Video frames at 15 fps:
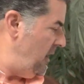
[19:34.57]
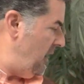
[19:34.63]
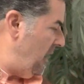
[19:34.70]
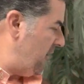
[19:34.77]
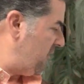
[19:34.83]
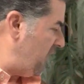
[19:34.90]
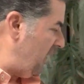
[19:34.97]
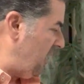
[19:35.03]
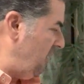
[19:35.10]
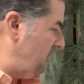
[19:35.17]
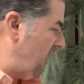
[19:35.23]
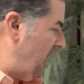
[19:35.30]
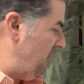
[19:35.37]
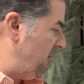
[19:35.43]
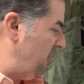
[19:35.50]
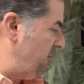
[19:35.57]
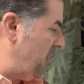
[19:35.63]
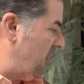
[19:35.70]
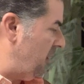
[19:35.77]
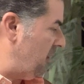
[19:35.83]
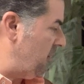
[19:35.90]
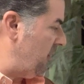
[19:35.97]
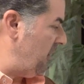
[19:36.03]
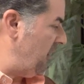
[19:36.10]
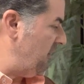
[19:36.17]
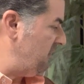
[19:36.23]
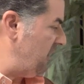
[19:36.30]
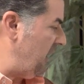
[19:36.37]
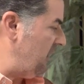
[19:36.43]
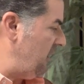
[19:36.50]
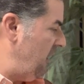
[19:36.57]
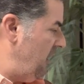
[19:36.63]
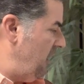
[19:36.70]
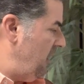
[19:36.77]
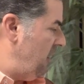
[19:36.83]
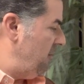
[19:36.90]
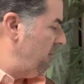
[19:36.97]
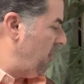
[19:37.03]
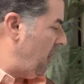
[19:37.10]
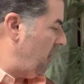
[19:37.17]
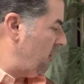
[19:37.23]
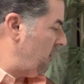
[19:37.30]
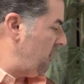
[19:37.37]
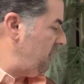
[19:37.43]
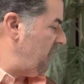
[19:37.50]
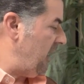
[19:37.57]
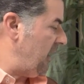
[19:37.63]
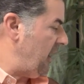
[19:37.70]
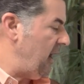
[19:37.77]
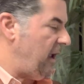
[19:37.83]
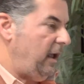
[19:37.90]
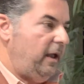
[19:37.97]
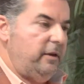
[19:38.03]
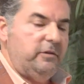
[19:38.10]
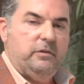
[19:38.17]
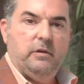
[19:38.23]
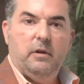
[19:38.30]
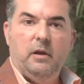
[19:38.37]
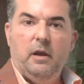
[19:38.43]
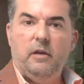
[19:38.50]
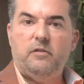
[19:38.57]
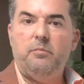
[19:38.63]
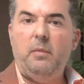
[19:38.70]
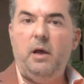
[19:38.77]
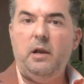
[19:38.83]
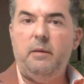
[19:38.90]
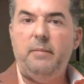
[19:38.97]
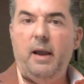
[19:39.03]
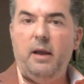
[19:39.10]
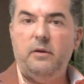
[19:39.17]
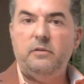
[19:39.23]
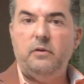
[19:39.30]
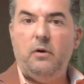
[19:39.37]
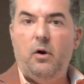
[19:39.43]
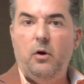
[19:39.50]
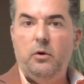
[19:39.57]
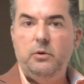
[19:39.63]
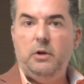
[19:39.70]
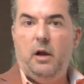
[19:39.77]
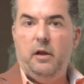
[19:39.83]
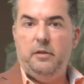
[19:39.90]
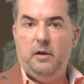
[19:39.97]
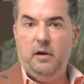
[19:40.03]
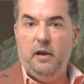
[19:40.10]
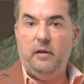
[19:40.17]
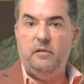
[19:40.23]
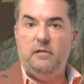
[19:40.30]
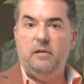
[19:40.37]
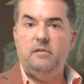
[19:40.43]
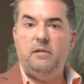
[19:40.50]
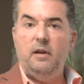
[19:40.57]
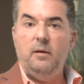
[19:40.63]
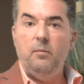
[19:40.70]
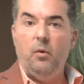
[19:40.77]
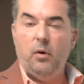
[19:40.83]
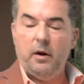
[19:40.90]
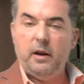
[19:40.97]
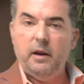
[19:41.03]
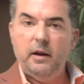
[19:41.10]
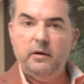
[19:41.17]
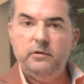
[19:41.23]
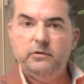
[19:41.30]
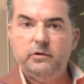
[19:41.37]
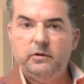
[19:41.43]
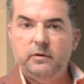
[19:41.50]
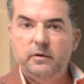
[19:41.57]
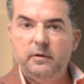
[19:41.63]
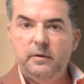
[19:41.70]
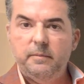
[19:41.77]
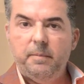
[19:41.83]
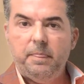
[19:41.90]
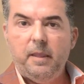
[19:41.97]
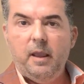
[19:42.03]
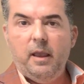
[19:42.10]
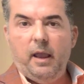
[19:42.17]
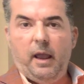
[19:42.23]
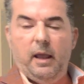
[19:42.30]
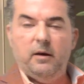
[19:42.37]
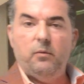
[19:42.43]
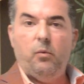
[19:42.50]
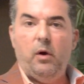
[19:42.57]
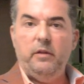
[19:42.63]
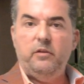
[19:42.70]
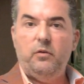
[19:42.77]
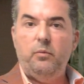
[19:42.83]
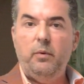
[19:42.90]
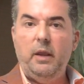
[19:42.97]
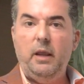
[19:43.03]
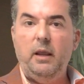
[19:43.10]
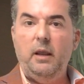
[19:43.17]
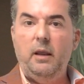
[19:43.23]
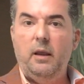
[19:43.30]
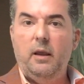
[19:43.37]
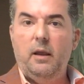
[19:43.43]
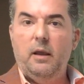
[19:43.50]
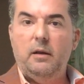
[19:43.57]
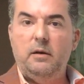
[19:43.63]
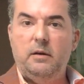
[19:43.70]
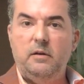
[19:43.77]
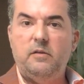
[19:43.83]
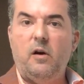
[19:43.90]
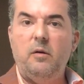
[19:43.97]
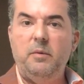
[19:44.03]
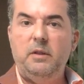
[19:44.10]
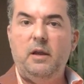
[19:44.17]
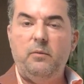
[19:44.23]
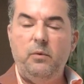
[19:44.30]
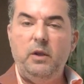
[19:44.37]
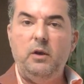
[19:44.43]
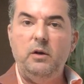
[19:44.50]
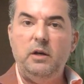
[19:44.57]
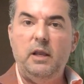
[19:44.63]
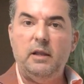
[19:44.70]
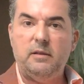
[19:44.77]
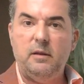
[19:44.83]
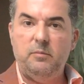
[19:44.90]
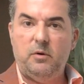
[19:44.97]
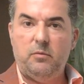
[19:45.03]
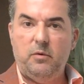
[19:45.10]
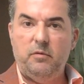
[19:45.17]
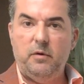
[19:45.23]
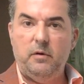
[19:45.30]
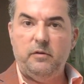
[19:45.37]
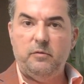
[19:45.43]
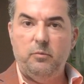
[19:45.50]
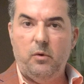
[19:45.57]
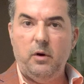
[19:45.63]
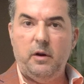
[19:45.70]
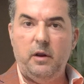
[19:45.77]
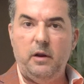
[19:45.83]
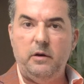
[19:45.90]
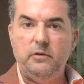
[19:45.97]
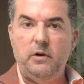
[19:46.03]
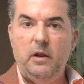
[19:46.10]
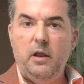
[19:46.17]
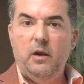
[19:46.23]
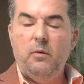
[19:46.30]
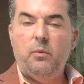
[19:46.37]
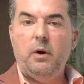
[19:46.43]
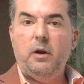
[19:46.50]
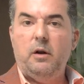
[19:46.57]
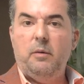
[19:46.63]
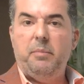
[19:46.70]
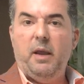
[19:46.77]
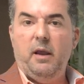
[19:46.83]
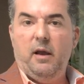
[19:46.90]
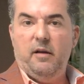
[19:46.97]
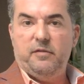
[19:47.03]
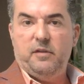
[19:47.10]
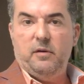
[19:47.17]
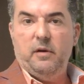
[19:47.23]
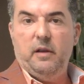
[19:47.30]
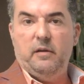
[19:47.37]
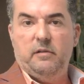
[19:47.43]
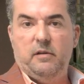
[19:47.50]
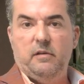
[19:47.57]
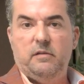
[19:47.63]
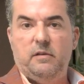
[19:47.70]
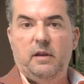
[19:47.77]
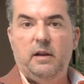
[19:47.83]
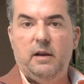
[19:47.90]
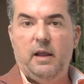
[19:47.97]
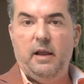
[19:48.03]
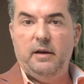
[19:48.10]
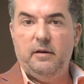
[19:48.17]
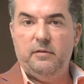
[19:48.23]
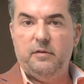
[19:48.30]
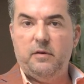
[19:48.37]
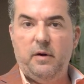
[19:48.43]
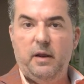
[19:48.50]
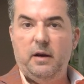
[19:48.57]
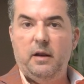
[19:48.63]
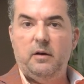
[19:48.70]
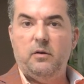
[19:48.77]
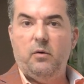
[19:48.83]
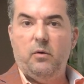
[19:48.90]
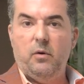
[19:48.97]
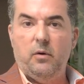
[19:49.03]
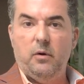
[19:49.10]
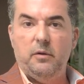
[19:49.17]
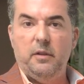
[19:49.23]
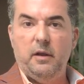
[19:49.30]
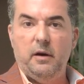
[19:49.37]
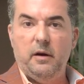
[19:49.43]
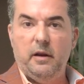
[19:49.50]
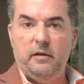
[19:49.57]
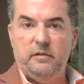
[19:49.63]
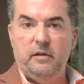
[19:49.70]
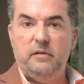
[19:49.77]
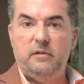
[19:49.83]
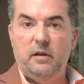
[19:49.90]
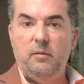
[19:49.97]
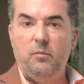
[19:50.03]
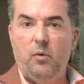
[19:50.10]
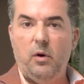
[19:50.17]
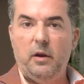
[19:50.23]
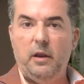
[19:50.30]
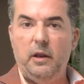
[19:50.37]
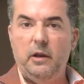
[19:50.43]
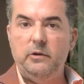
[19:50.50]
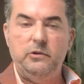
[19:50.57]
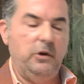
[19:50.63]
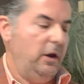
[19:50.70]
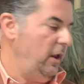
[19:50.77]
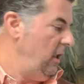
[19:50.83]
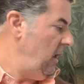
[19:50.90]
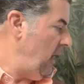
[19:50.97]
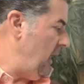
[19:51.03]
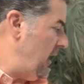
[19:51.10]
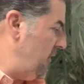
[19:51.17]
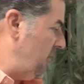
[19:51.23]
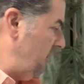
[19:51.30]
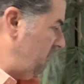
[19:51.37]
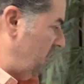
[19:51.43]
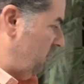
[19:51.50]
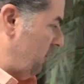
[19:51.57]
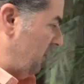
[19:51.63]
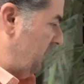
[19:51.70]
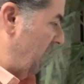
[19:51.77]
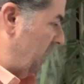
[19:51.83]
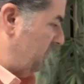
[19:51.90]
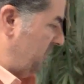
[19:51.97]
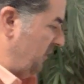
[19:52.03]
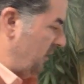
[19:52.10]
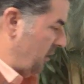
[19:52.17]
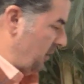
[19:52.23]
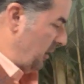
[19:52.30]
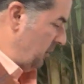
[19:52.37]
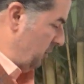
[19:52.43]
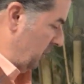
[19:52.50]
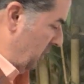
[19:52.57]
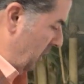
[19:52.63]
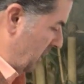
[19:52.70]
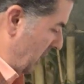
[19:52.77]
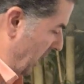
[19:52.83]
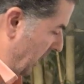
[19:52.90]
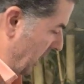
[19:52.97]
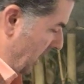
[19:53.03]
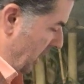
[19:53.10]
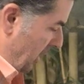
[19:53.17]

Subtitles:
A second type of borrower is that borrower that has a small amount owed on their existing mortgage, and once we determine that we could get them a reverse mortgage, we're going to pay off their existing line of credit or their existing mortgage. And this is what that scenario would look like.